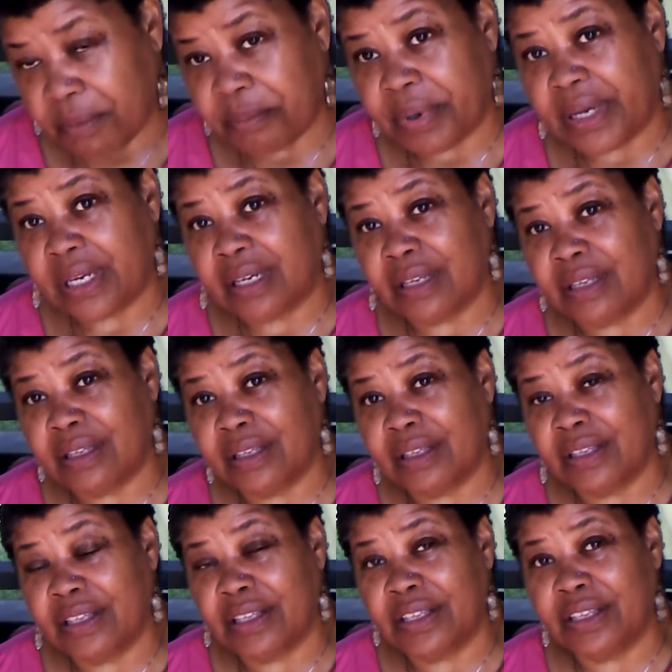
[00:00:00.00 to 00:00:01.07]
but
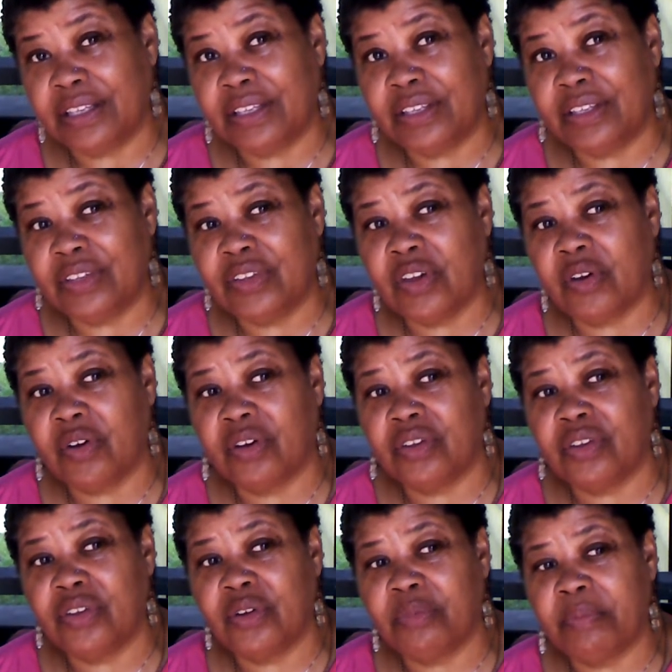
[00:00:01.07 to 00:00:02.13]

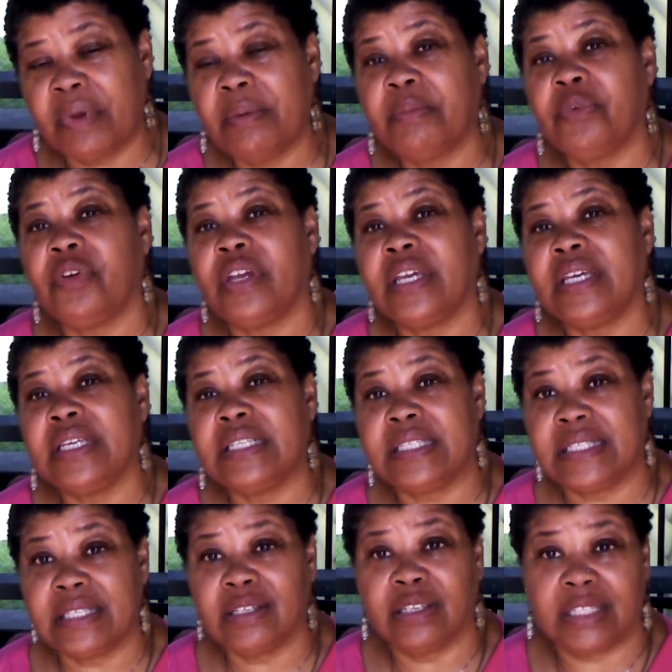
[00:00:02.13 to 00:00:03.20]
your memory is
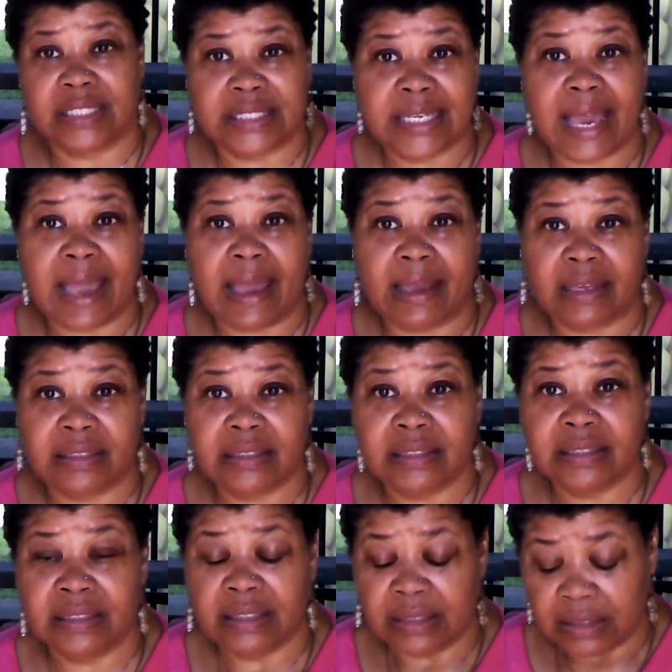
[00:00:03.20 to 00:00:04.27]
still intact.
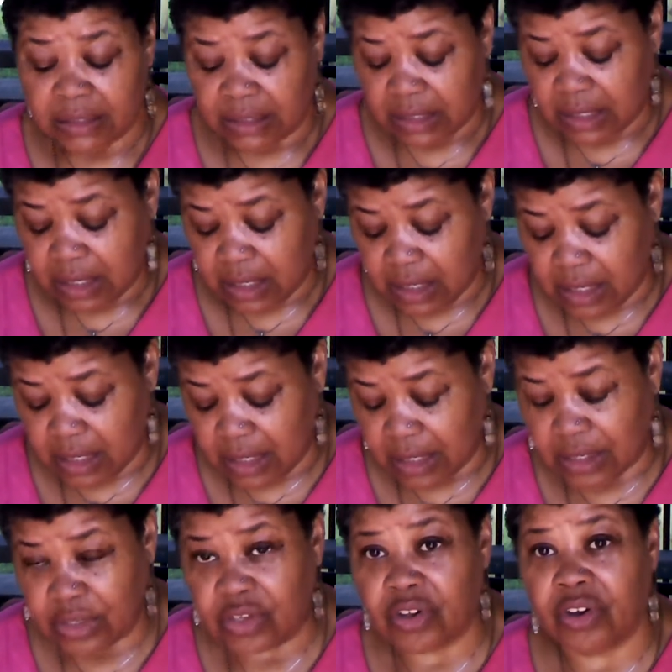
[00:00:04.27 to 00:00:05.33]

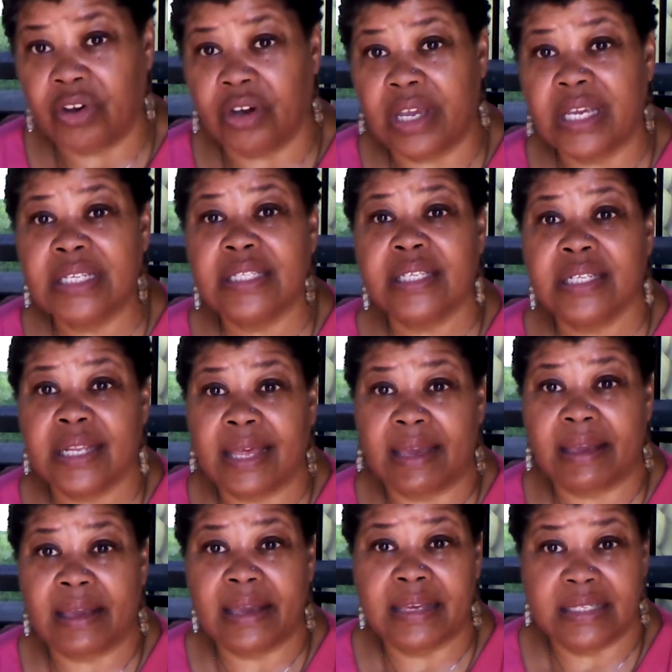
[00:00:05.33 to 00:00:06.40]
Your
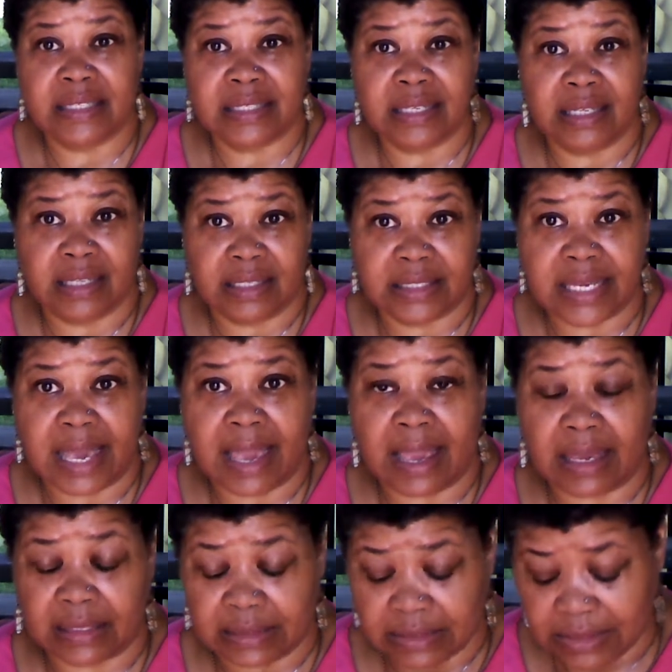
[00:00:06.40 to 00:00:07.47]
intellect is still
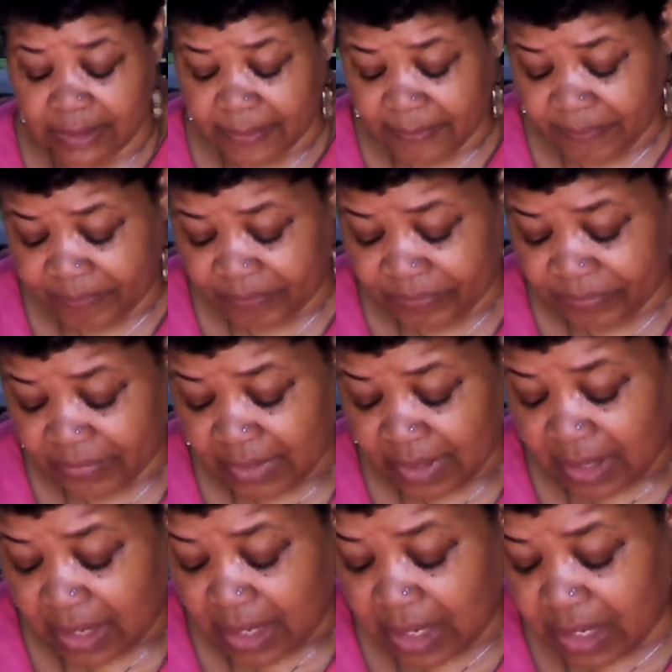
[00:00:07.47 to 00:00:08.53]
intact.
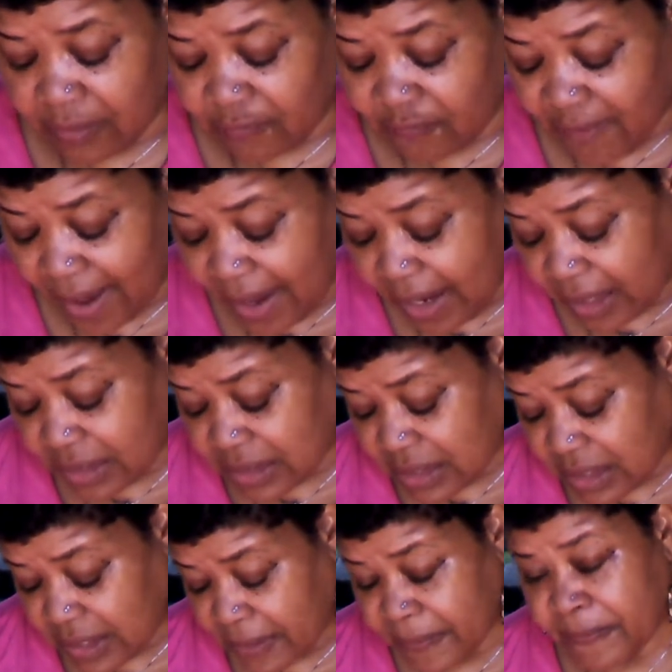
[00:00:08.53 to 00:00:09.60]
And in fact,
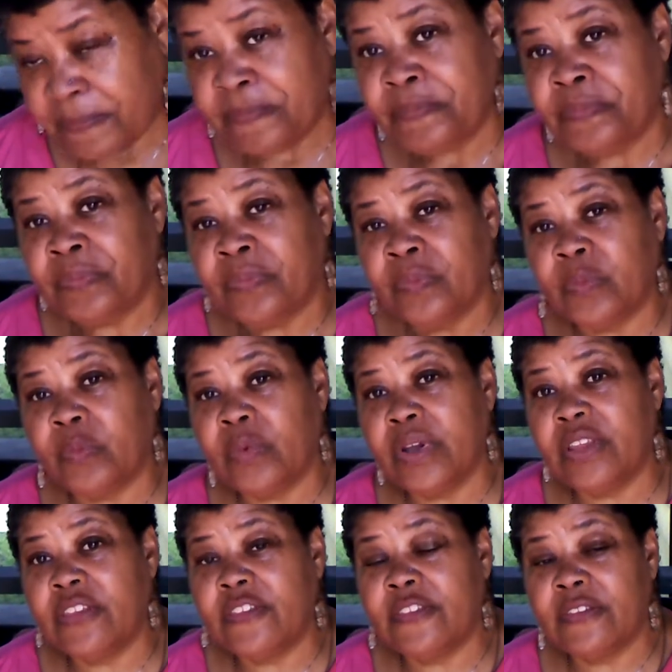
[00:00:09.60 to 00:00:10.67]

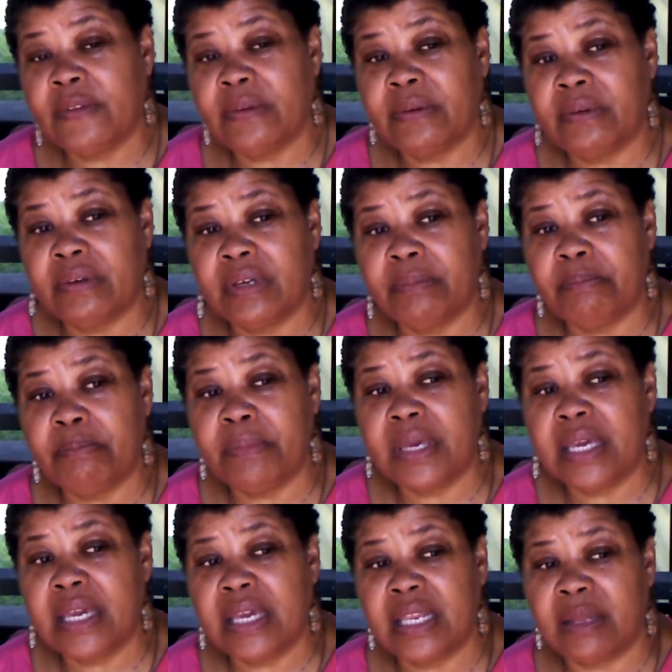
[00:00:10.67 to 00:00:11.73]
with
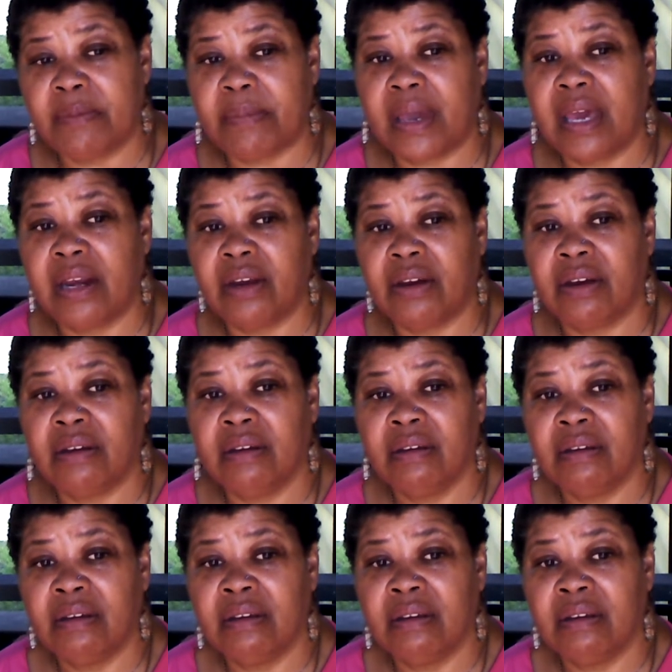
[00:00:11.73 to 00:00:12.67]
me getting better,